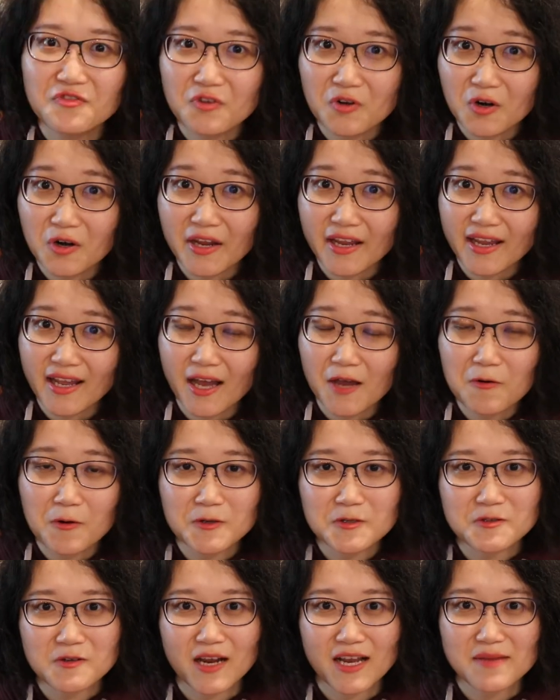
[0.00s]
Following, I
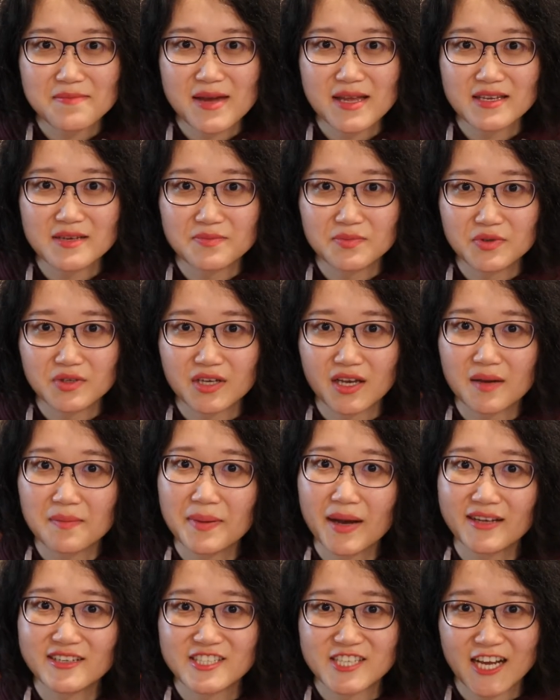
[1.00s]
want to recommend a book
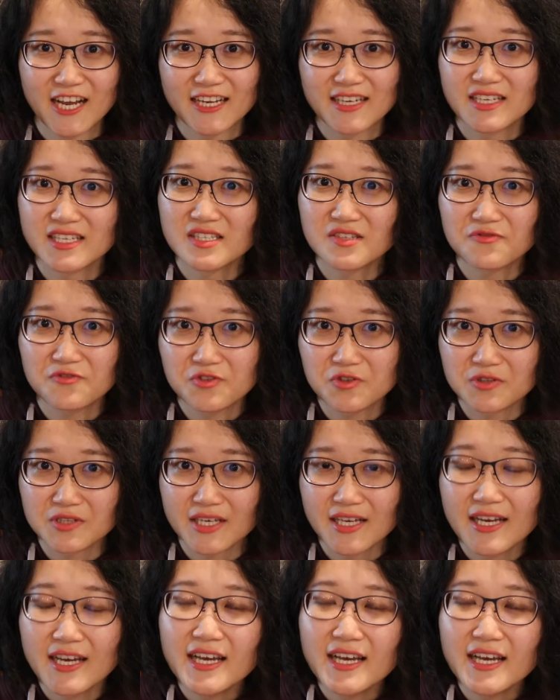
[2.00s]
about Chinese food.